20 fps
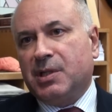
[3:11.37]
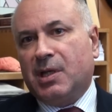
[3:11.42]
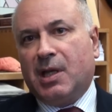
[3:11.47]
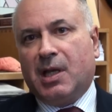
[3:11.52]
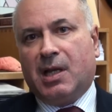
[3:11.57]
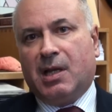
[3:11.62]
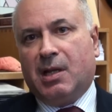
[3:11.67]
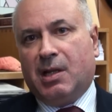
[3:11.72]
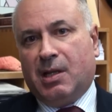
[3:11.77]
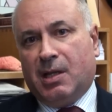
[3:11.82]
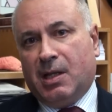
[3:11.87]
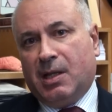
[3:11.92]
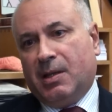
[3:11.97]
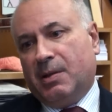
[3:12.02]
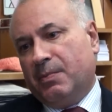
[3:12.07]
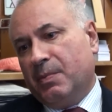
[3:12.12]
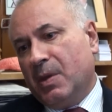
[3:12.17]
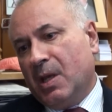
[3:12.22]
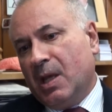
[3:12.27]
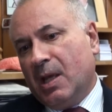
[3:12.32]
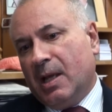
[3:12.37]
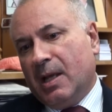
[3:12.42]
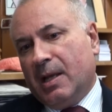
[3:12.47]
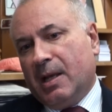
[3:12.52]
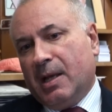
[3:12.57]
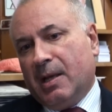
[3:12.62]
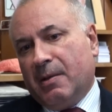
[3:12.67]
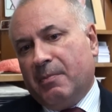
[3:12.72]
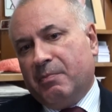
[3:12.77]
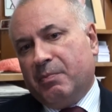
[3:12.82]
And uh,
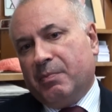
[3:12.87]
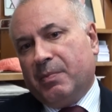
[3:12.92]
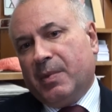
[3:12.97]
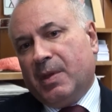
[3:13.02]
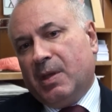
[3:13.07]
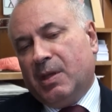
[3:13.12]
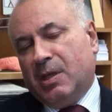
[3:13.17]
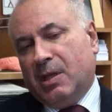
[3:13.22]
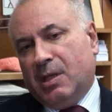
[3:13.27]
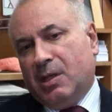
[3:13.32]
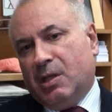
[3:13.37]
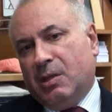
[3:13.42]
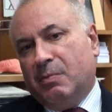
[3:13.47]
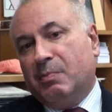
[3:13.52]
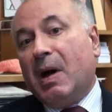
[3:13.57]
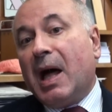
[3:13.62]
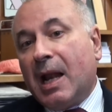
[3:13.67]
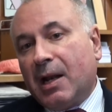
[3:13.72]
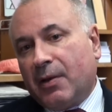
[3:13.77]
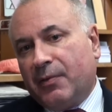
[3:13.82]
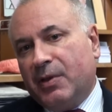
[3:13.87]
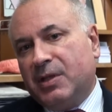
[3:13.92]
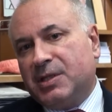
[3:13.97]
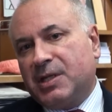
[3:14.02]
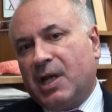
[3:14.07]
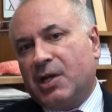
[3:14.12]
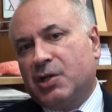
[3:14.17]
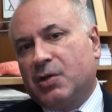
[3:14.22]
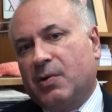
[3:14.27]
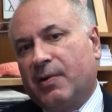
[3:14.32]
um, the, the bulk of the
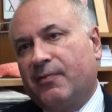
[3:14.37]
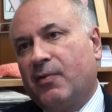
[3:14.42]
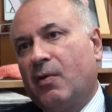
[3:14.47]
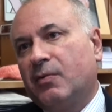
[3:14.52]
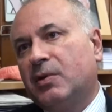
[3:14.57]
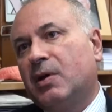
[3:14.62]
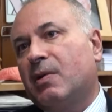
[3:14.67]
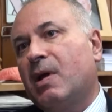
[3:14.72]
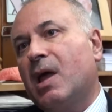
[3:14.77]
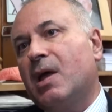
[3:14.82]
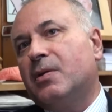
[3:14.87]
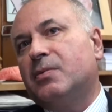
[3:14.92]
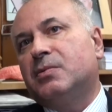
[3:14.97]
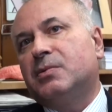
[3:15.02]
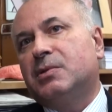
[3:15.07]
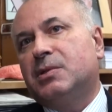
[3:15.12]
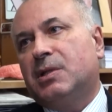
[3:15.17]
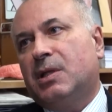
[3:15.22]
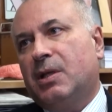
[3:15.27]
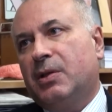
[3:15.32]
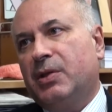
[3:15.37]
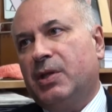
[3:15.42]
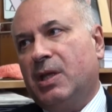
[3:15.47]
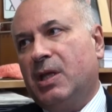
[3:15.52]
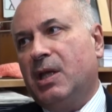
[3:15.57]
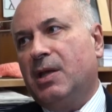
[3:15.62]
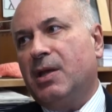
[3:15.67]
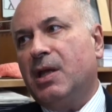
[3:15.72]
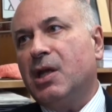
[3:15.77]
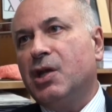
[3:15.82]
discussion revolved around
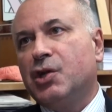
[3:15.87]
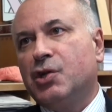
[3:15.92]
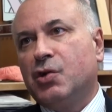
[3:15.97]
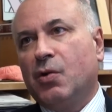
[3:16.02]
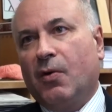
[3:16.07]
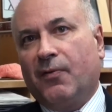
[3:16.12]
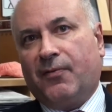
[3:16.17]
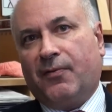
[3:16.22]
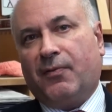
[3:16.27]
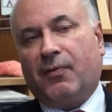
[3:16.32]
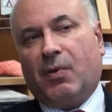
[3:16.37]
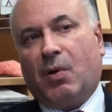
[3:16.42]
the issue of